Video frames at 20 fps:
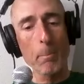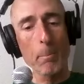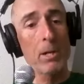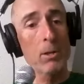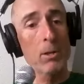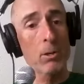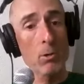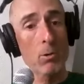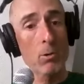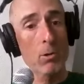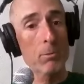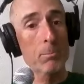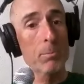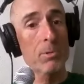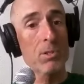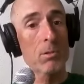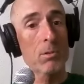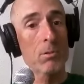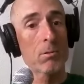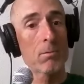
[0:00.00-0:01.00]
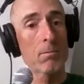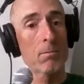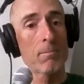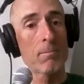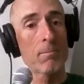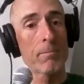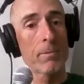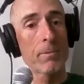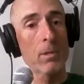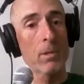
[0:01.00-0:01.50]
peer groups.
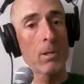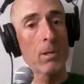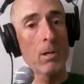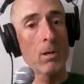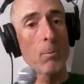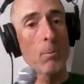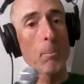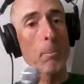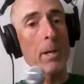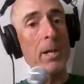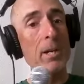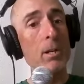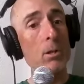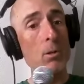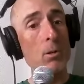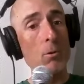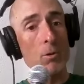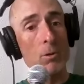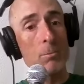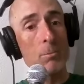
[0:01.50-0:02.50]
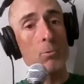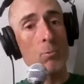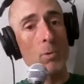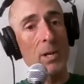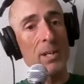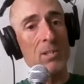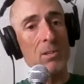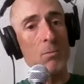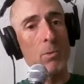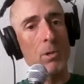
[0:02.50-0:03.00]
You right. know, peer groups
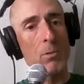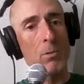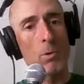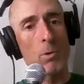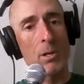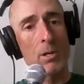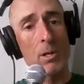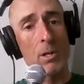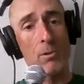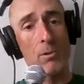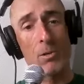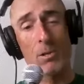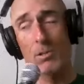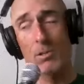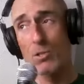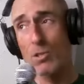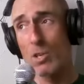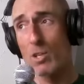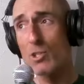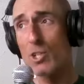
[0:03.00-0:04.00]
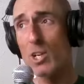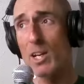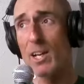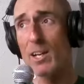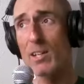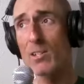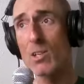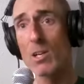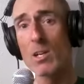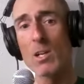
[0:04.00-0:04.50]
racing with one another, such
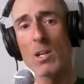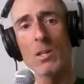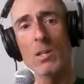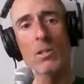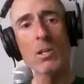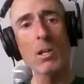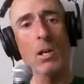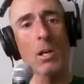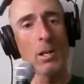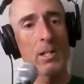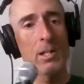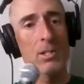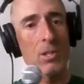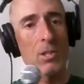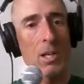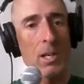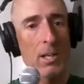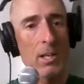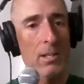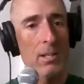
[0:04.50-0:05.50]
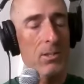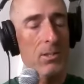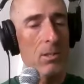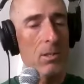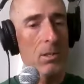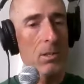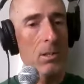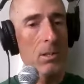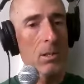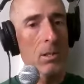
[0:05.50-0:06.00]
as the collegiate kids.
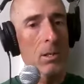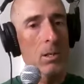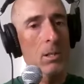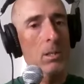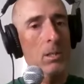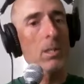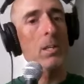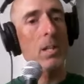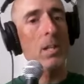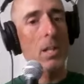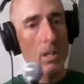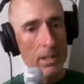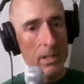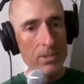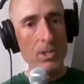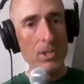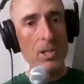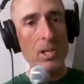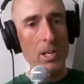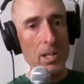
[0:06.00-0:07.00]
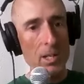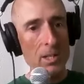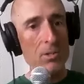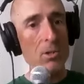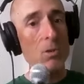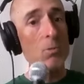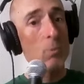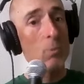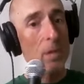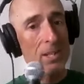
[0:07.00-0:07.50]
The collegiate kids
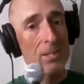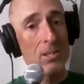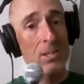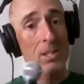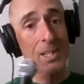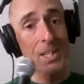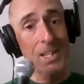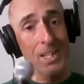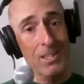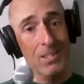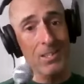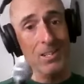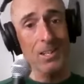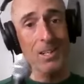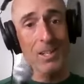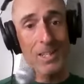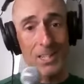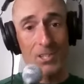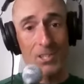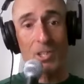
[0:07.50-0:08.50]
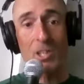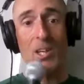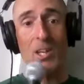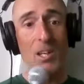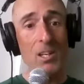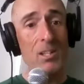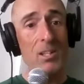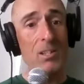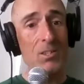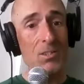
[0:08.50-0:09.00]
are racing against collegiate
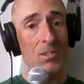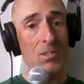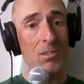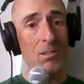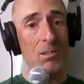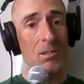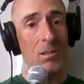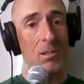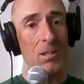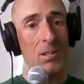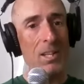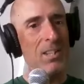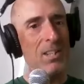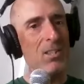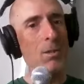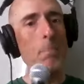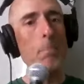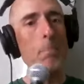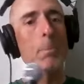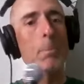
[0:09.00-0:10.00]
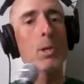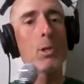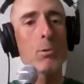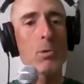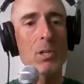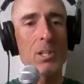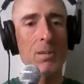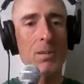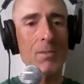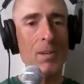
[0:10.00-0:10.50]
kids. That's the
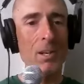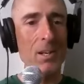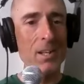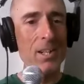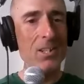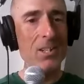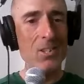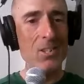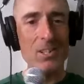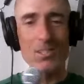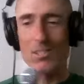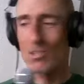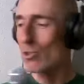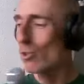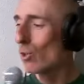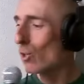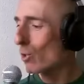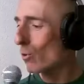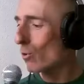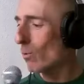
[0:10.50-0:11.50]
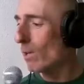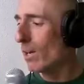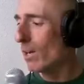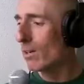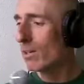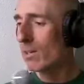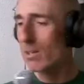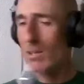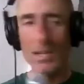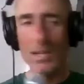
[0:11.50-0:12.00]
beauty of collegiate. So you look
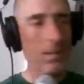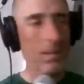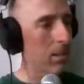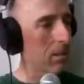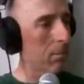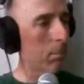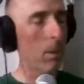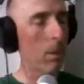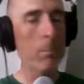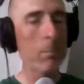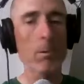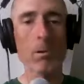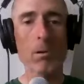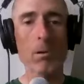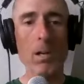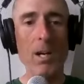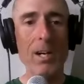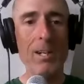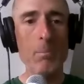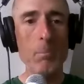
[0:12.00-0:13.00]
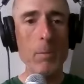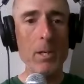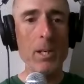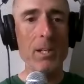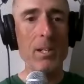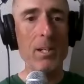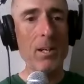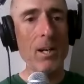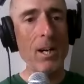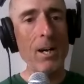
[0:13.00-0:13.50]
around and like these people are like
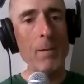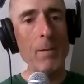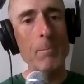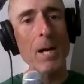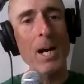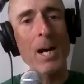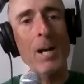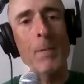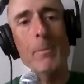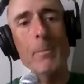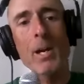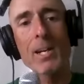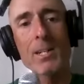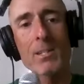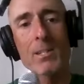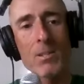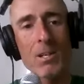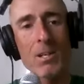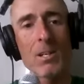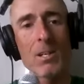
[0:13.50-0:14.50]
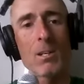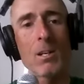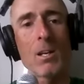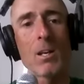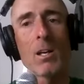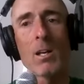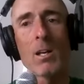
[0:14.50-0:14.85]
me. I'm I'm 19